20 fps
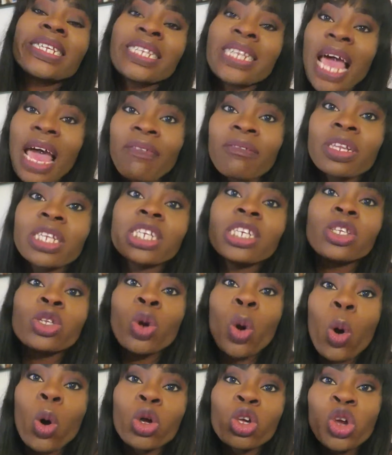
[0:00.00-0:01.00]

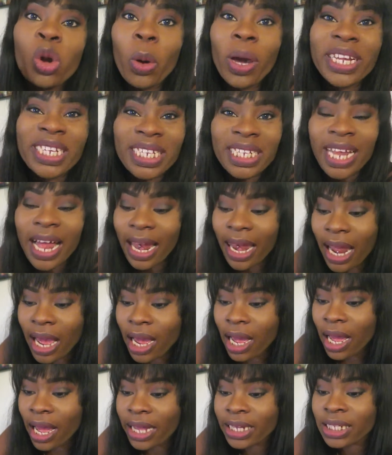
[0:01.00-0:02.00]
72 us
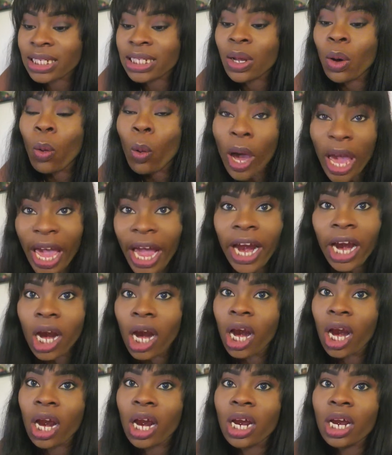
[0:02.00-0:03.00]
dollar i
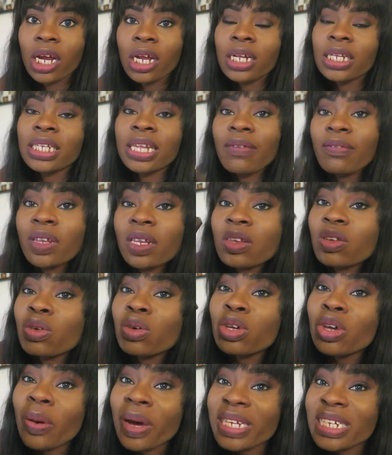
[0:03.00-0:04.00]
swear
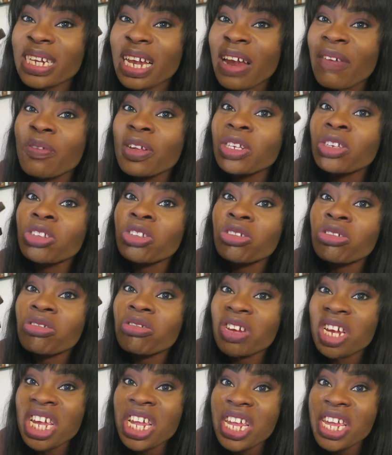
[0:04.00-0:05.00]
72 us dollar for
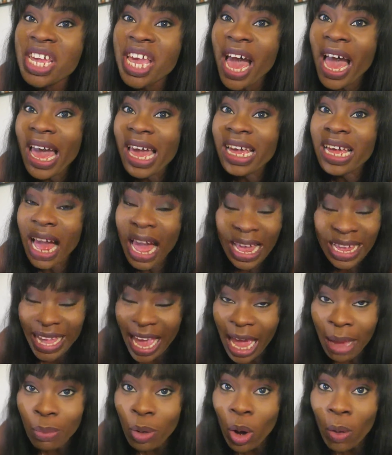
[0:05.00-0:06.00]
three
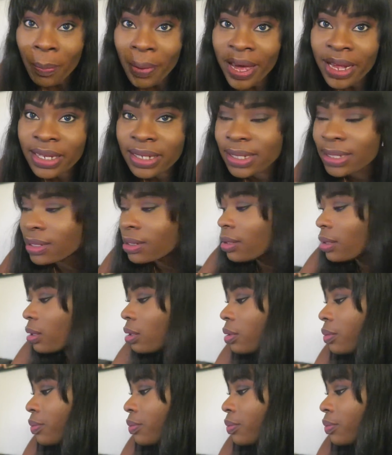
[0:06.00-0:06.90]
eyebrow pencil